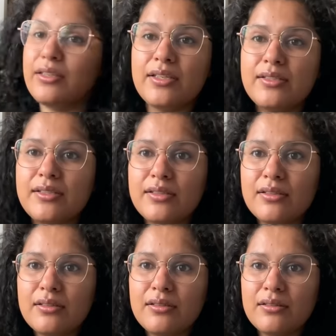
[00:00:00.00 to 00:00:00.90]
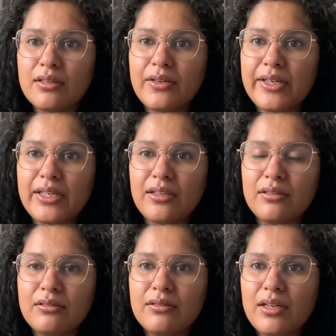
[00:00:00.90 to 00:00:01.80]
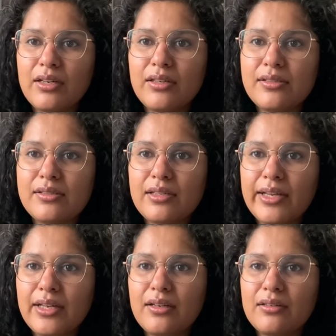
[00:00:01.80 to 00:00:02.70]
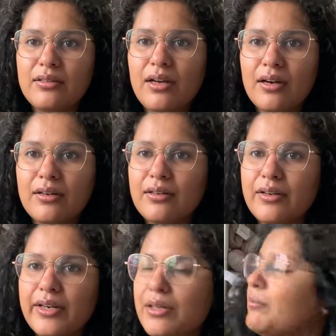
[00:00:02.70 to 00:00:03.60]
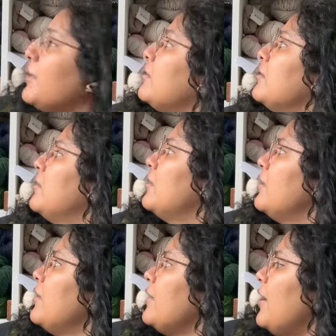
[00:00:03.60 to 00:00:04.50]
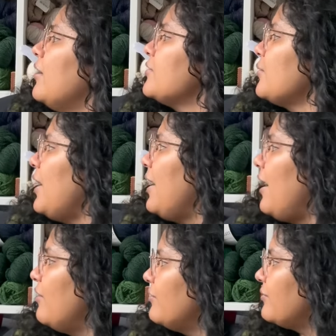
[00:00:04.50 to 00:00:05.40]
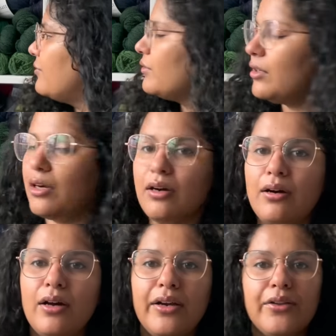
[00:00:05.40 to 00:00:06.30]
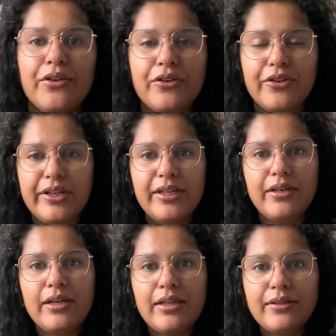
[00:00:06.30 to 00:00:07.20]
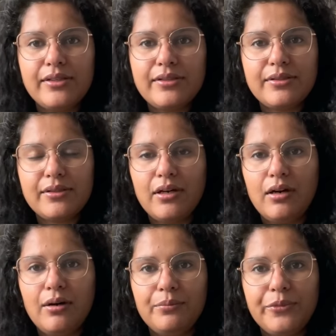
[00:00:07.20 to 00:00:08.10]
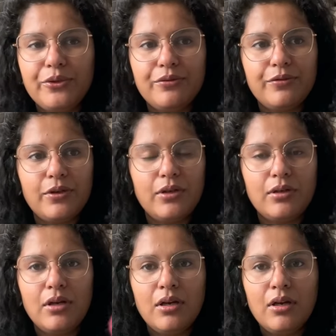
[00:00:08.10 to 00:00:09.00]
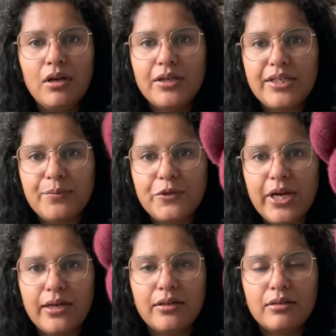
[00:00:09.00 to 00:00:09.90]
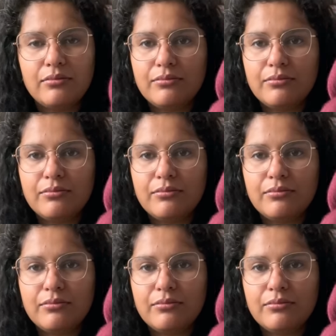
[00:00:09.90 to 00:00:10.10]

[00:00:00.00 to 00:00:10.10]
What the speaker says: this green, and it's like darker green, but yeah, so I have another green and this beautiful deep red.